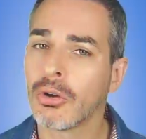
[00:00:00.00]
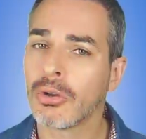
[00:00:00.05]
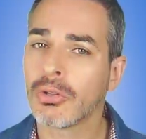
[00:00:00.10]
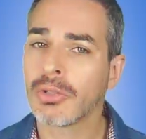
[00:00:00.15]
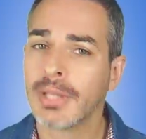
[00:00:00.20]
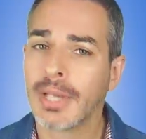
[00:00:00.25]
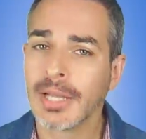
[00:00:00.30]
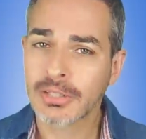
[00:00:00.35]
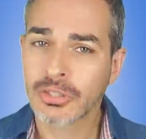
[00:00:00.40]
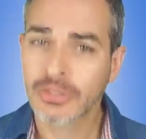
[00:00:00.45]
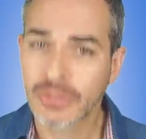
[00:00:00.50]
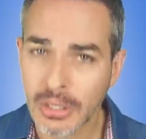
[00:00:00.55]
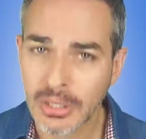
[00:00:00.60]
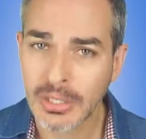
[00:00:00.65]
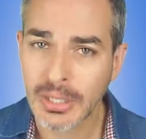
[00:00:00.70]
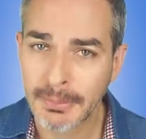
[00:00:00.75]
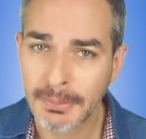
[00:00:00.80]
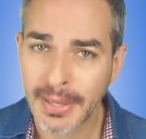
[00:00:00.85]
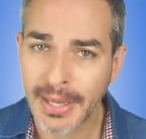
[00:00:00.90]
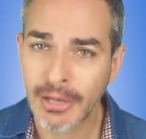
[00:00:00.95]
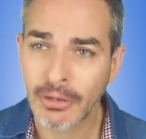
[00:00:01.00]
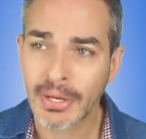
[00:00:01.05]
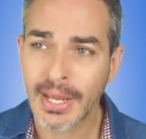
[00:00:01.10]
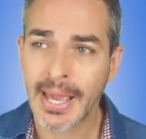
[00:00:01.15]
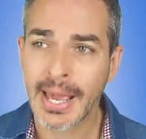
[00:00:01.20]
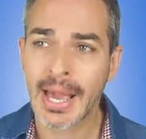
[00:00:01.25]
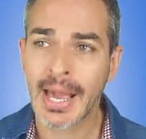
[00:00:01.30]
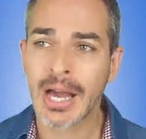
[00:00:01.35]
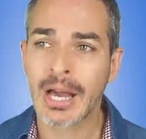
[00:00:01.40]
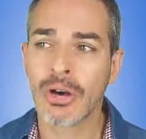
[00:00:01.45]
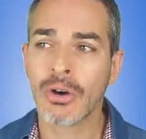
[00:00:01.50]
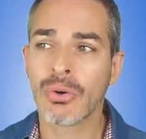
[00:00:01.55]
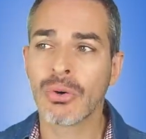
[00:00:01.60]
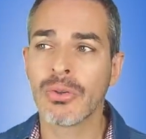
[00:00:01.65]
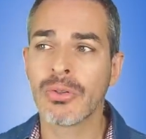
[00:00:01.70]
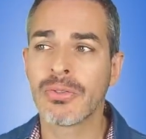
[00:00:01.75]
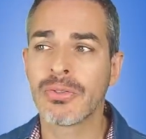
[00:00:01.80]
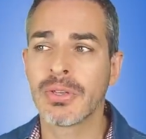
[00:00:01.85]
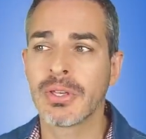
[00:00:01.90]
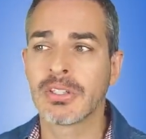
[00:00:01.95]
let's talk about how
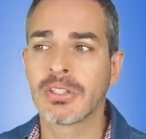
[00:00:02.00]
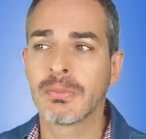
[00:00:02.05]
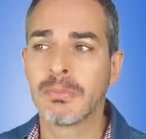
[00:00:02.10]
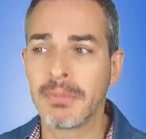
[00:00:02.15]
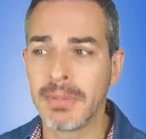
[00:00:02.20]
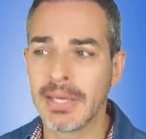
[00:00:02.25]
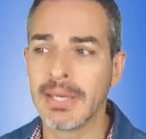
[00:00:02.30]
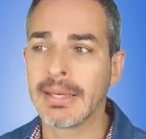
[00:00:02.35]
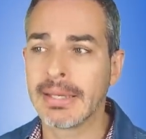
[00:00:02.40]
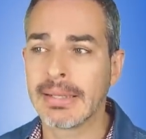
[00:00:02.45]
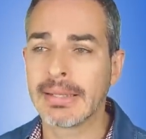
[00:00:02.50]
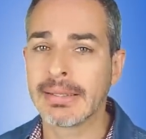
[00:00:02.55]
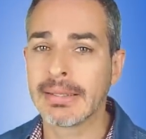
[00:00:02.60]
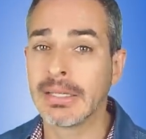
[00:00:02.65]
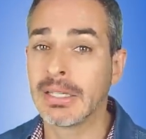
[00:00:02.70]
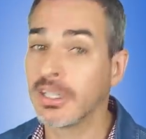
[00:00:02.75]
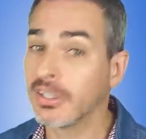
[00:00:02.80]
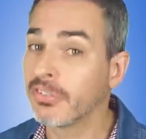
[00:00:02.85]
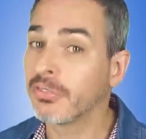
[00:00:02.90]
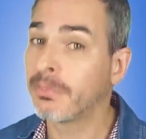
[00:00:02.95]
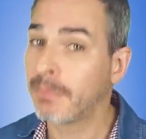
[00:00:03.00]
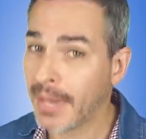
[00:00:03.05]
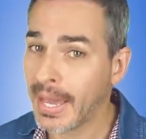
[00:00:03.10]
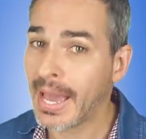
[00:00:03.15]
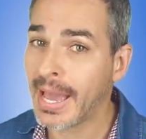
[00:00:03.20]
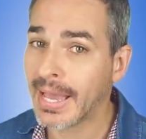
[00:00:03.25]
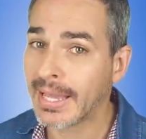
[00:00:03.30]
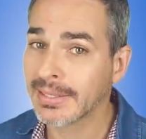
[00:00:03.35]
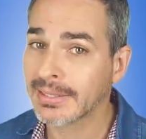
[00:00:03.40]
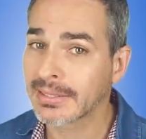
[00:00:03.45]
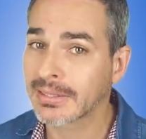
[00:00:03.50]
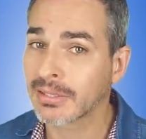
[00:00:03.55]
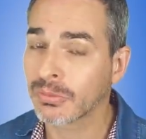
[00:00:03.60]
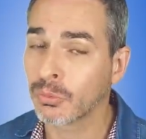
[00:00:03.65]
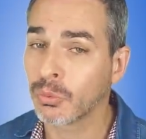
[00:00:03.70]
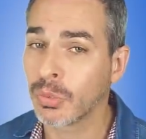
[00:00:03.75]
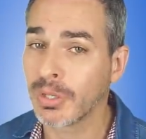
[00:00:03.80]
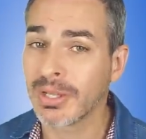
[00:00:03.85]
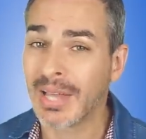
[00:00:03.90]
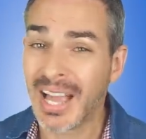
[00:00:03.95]
this bill, if passed,
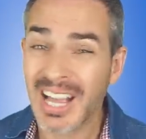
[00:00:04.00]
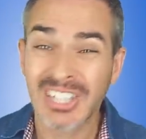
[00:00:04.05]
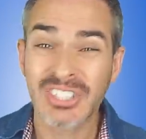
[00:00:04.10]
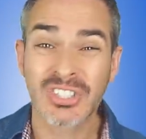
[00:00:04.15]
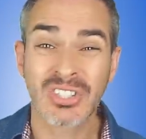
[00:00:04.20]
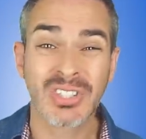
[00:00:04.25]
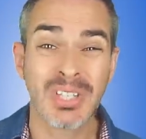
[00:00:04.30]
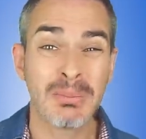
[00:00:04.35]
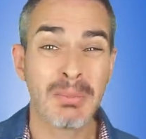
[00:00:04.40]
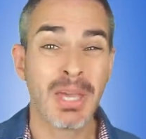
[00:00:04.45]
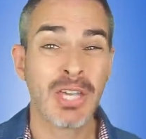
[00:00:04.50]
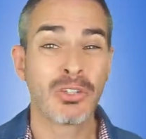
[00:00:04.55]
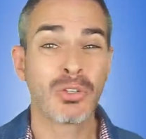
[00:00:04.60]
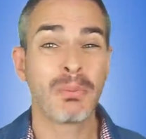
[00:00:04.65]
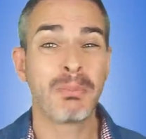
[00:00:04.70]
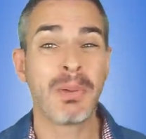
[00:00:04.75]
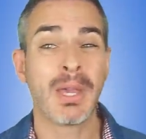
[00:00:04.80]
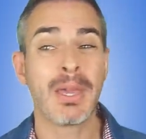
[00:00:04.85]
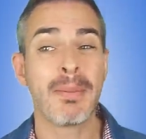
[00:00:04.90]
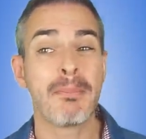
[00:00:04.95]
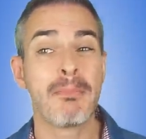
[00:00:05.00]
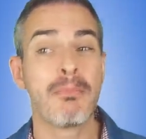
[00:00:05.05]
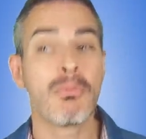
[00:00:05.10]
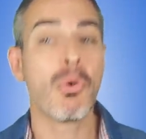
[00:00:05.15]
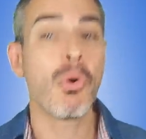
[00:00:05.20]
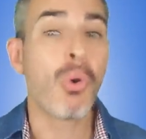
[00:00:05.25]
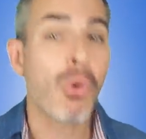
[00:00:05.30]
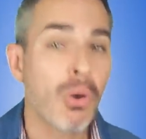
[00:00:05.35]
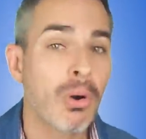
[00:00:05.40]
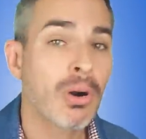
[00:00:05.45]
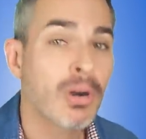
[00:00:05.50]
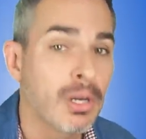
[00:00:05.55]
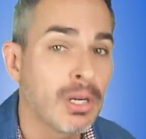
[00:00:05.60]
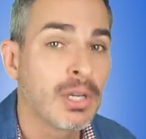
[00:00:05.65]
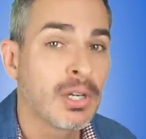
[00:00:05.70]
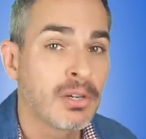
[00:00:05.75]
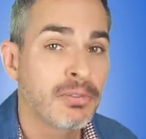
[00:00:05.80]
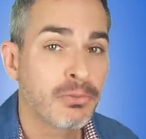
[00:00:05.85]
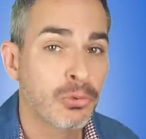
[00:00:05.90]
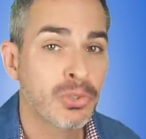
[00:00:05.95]
will actually make you pay more
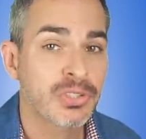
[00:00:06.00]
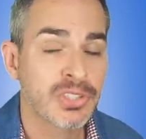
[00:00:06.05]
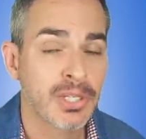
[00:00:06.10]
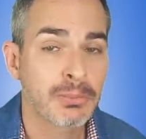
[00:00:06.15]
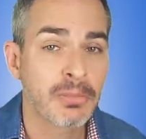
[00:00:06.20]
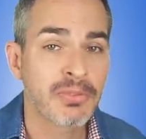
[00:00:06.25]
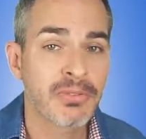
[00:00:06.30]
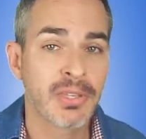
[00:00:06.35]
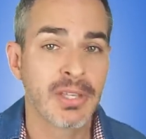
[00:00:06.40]
for some of the